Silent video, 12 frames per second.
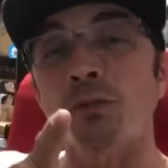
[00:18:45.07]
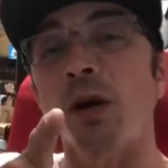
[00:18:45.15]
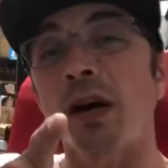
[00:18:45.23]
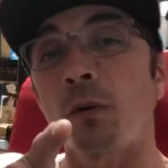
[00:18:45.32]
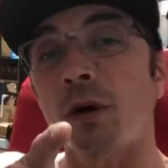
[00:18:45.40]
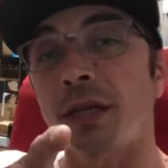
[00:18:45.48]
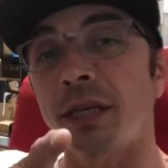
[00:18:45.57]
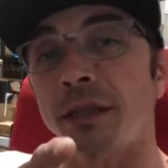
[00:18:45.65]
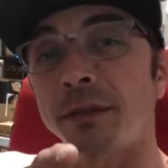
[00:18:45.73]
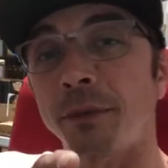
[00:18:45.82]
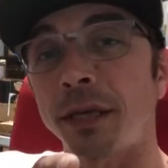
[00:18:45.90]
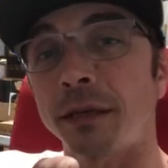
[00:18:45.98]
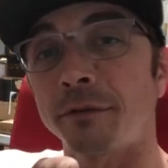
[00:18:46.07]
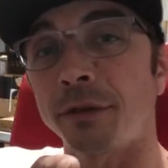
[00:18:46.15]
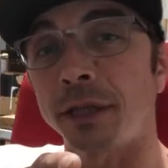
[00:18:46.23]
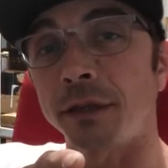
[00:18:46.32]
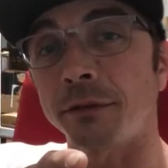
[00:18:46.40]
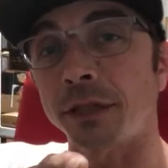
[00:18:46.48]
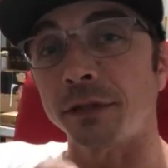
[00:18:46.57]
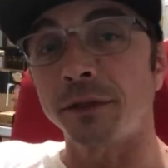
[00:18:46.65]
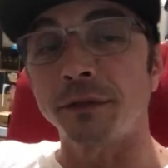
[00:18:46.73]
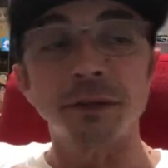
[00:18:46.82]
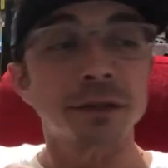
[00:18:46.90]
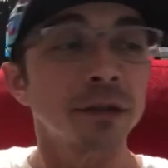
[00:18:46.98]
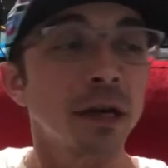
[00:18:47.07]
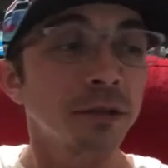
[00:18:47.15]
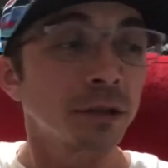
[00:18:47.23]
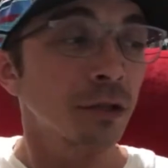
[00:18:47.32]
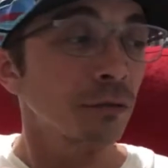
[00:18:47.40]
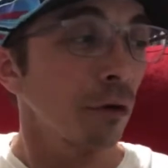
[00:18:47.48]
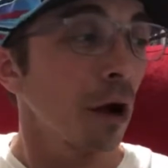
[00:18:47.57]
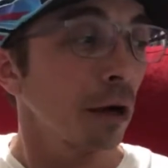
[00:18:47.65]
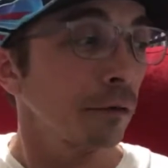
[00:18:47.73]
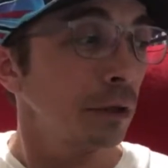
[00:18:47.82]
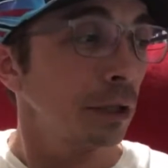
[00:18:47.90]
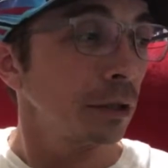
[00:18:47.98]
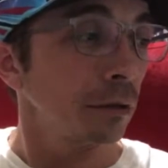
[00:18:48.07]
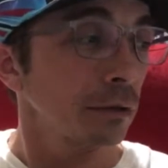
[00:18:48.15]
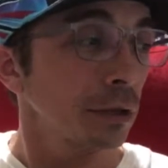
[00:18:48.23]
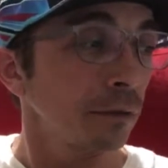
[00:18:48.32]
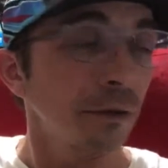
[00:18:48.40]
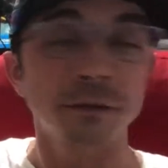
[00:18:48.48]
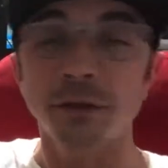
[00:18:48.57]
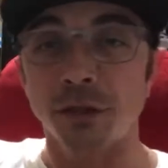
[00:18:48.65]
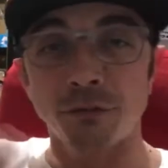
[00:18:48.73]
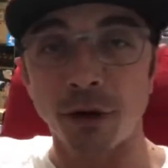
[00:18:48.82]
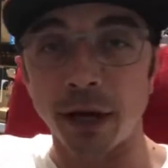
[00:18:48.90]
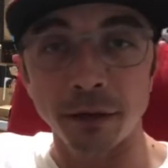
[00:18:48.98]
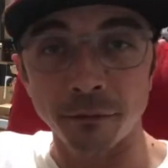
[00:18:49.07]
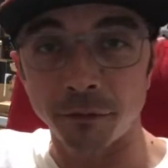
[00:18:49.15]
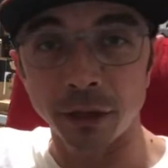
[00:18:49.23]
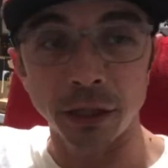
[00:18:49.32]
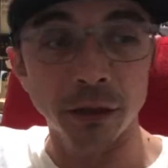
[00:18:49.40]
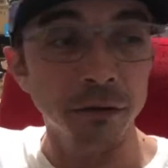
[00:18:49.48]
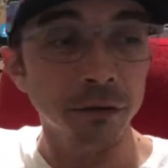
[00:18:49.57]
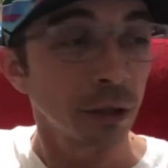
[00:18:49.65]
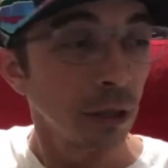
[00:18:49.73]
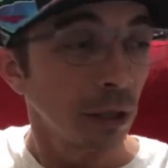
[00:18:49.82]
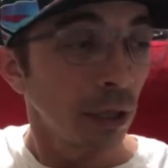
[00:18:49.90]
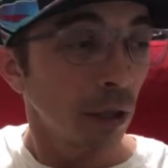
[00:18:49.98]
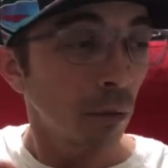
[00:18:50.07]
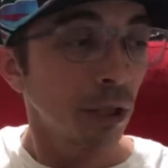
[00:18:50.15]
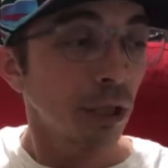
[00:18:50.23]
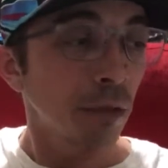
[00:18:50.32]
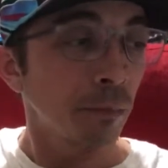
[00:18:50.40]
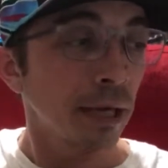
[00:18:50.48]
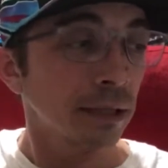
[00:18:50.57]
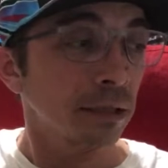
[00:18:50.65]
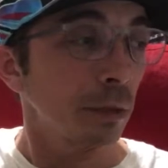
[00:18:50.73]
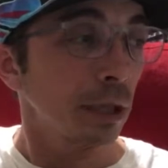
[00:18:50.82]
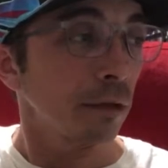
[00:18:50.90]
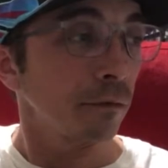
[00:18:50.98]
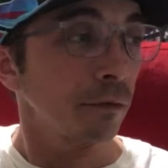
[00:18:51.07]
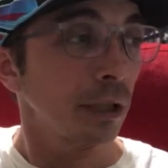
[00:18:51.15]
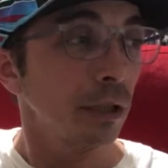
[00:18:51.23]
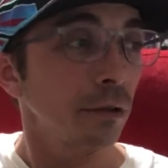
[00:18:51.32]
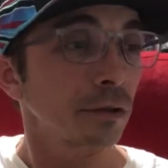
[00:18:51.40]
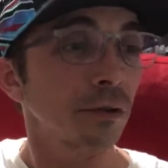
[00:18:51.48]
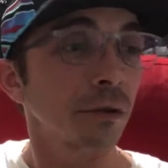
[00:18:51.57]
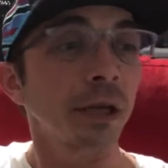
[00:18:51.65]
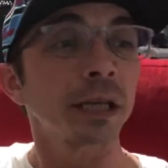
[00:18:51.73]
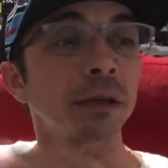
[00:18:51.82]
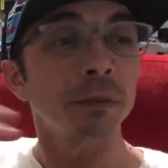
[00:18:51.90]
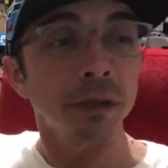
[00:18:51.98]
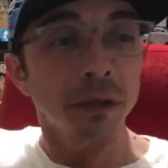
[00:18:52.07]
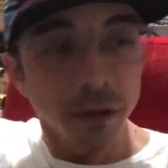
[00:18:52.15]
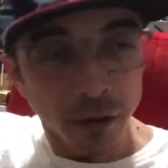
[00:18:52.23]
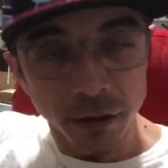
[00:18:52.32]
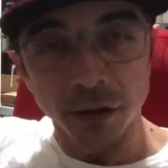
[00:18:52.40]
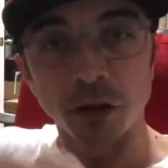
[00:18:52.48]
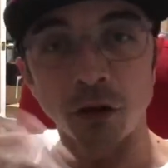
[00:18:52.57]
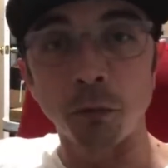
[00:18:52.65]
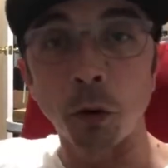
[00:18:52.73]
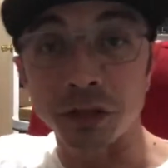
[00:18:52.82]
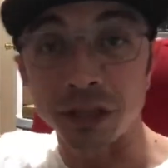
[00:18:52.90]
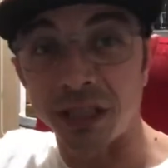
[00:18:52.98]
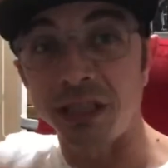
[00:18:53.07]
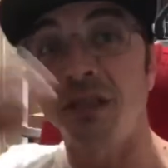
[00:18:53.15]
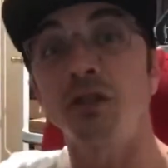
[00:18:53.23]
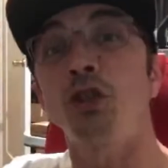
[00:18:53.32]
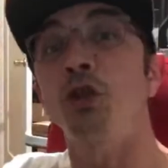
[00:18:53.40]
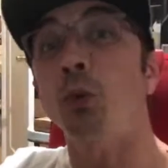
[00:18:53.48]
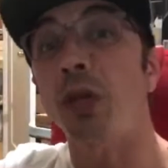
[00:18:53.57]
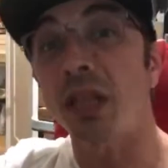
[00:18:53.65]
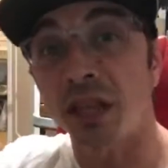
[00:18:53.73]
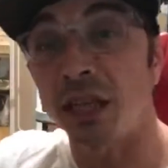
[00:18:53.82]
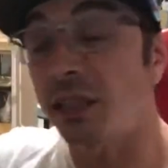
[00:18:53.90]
why I want to get to making videos, even if it's not just rock videos, even if it's just random videos. I want to get back to making videos so that I can be, multi doing things